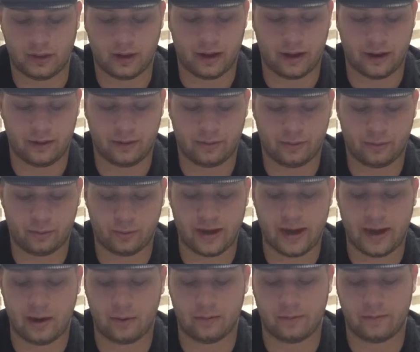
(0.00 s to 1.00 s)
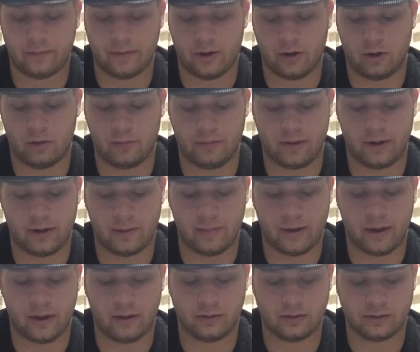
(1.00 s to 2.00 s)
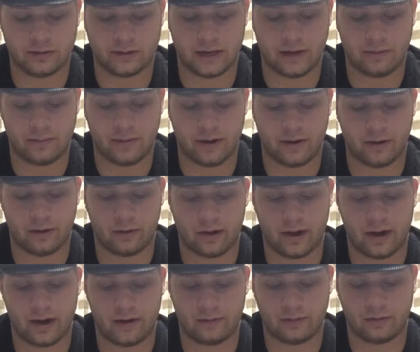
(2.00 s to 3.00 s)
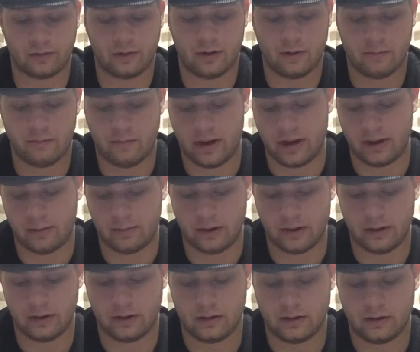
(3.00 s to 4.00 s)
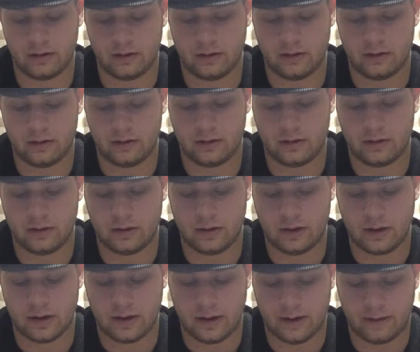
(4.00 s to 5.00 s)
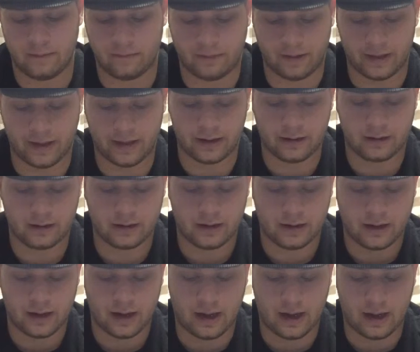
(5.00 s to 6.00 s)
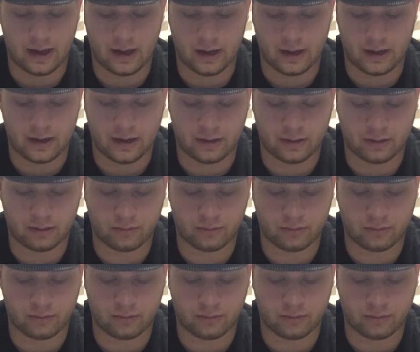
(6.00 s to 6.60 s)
3-hour film in about 10 paragraphs, maybe, if that, and a